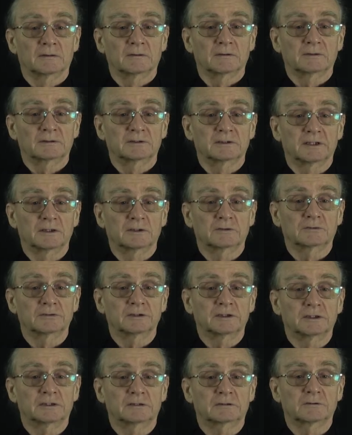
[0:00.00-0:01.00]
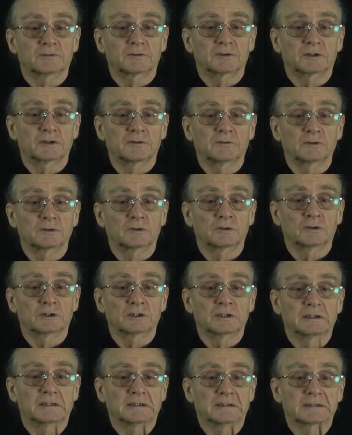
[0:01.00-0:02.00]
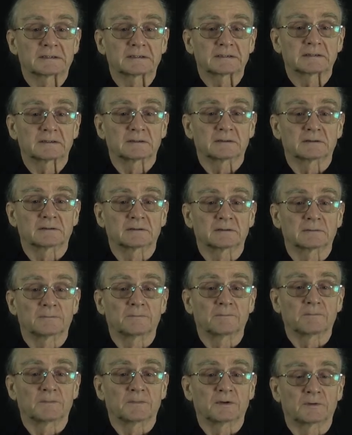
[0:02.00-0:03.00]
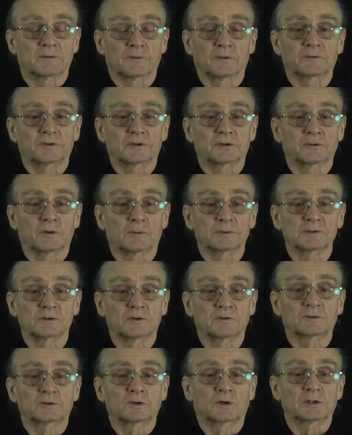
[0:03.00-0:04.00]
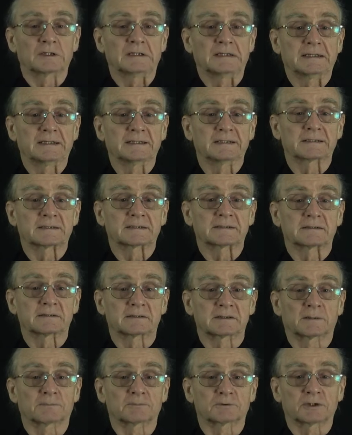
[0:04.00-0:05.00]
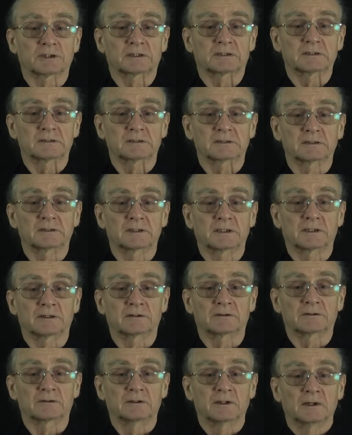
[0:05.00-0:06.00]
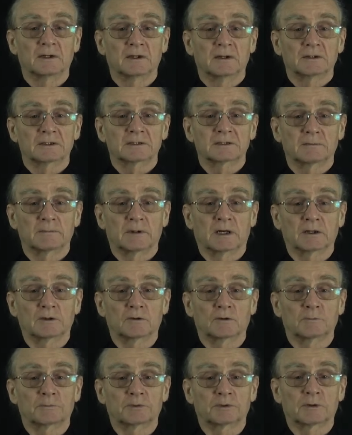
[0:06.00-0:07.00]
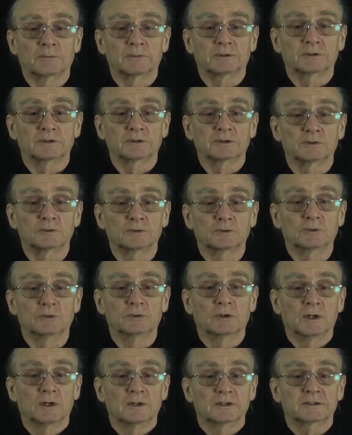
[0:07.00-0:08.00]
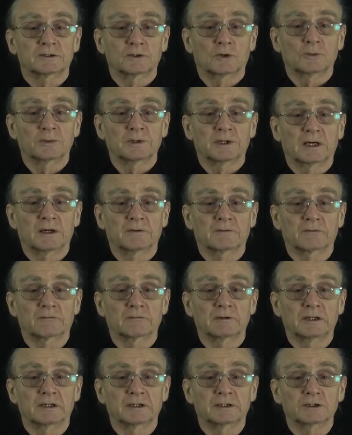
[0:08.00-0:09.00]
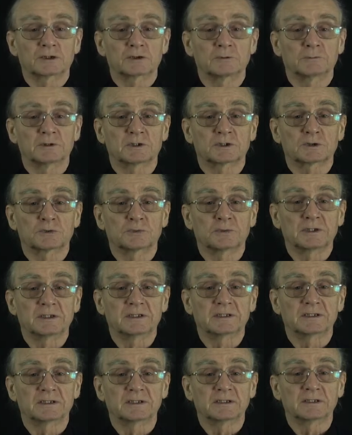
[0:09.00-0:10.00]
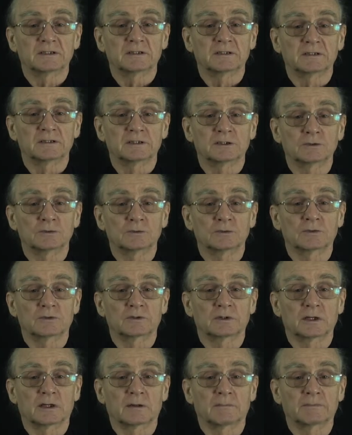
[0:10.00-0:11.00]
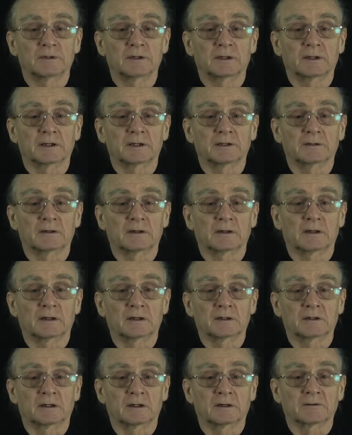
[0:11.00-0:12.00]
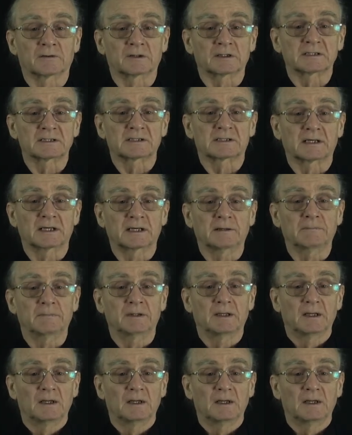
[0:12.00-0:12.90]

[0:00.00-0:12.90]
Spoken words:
centroid of the given coordinates, of the observed coordinates subtracted, and here some unknown parameter u. So we have a relation between t and u. The lambda and r are the same.